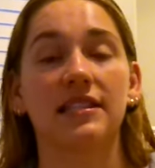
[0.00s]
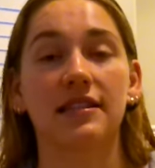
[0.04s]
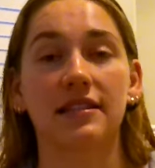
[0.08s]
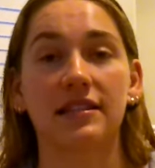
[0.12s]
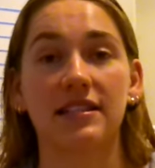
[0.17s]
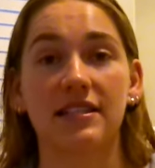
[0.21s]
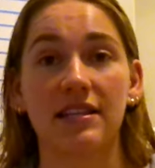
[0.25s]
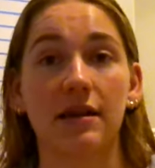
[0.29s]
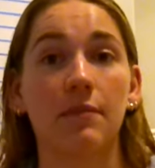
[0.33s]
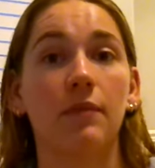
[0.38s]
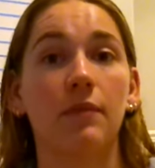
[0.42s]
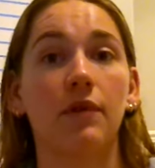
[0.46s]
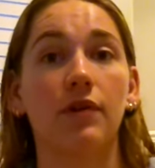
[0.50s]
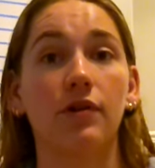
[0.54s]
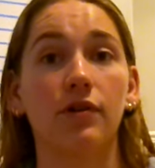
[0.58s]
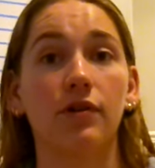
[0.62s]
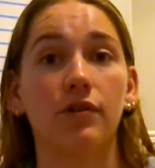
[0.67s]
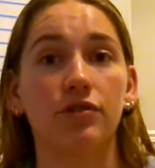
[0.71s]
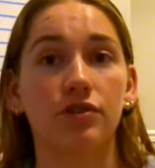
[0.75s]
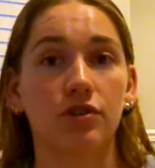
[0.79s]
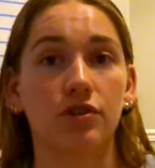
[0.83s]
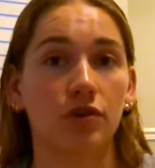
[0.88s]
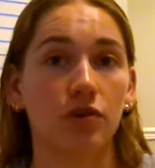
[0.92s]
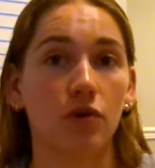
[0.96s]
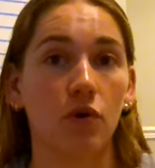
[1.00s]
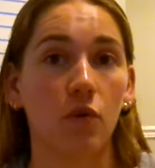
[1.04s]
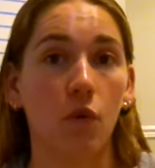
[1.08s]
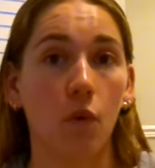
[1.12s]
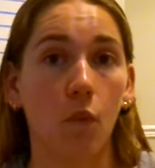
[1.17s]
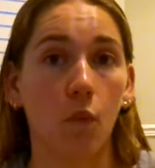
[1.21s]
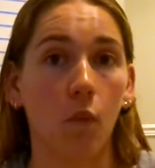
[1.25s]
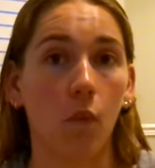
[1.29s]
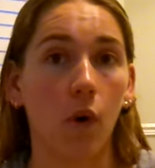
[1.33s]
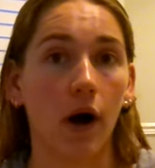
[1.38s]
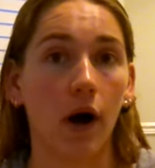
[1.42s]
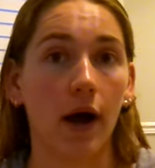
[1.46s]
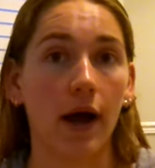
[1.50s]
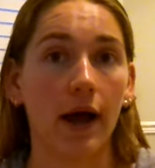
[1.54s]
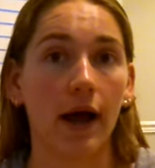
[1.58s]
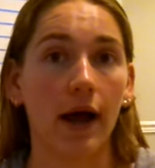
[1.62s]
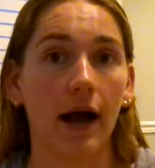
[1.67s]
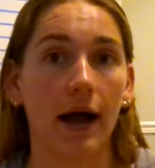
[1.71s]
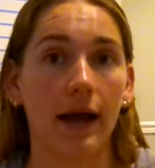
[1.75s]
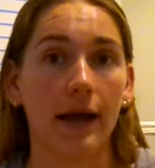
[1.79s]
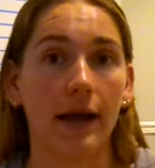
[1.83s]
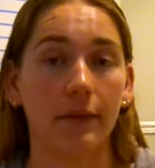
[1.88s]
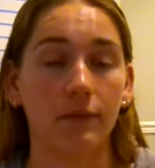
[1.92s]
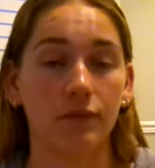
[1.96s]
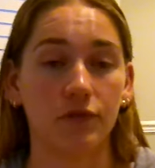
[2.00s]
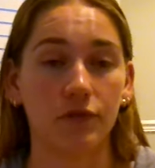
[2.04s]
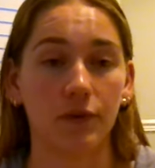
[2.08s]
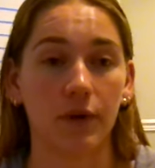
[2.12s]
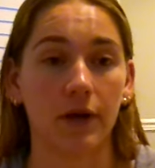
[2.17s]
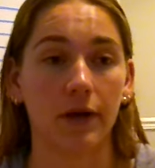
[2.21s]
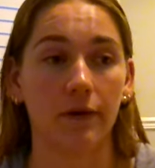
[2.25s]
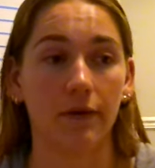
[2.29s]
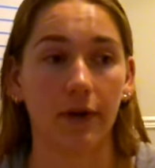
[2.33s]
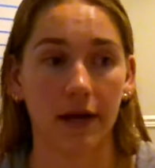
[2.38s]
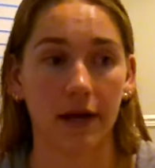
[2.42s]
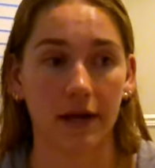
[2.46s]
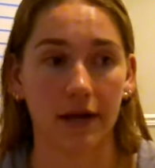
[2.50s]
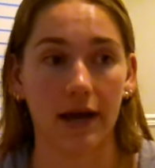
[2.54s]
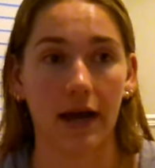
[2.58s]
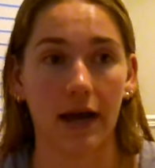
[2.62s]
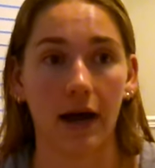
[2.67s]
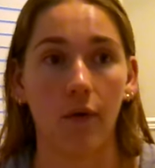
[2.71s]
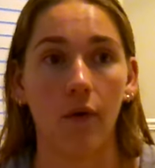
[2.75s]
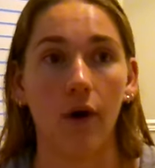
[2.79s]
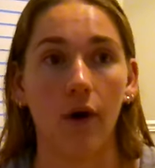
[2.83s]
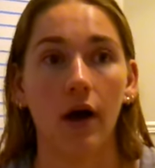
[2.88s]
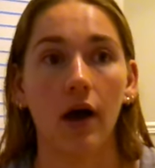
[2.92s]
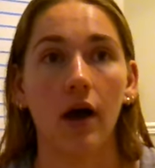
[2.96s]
similar to what I am doing right now.